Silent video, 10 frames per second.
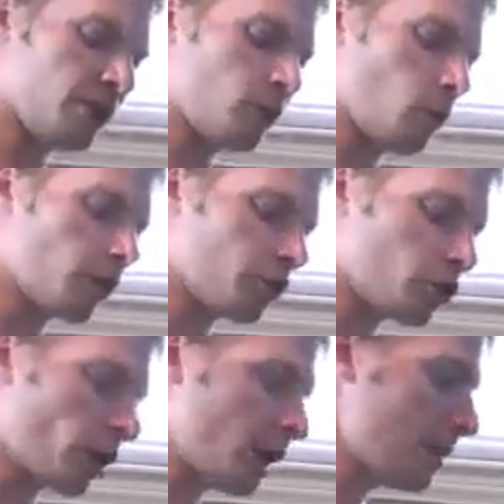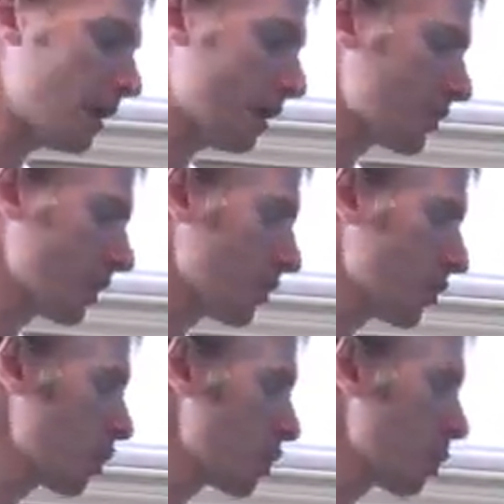He wanted to trade me, and I was like,
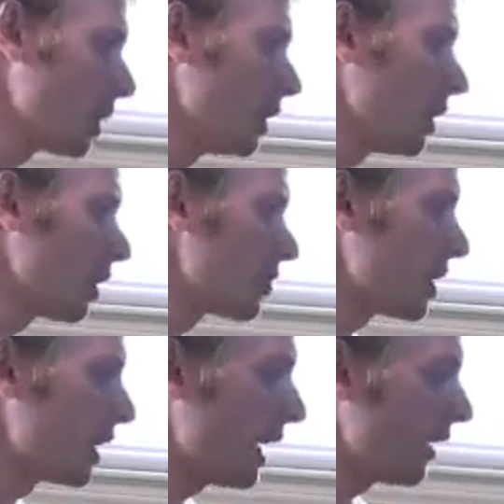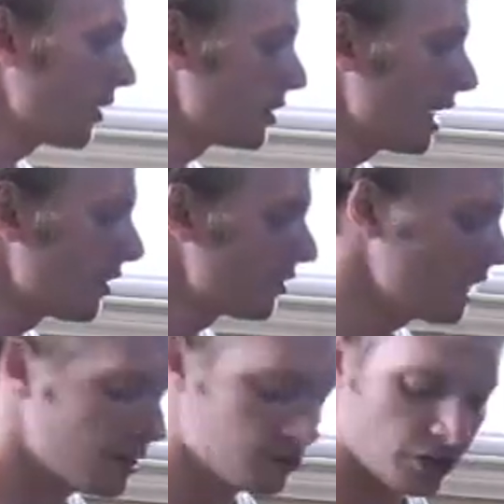sure, just bring it in, I'll check it out, I'll see how it
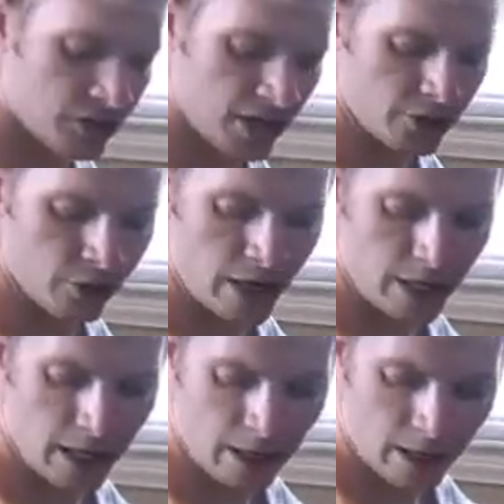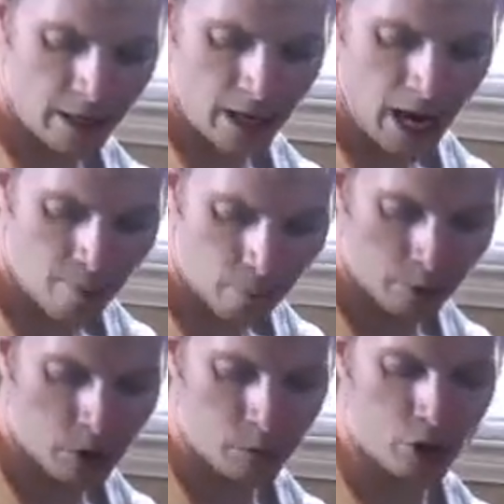sounds, and it sounded great. And I've
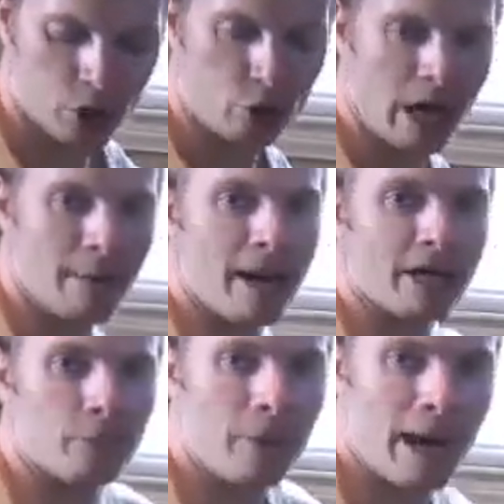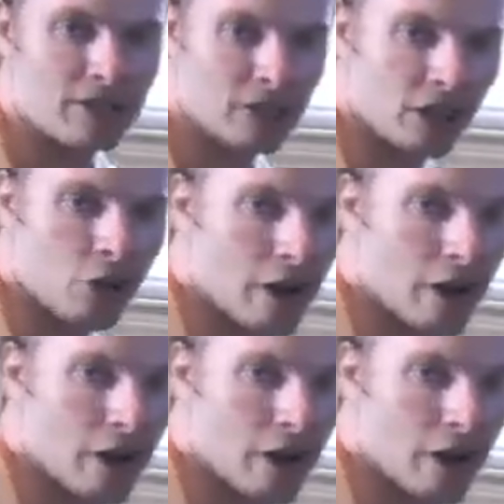pretty much been a Strat man in the past, and I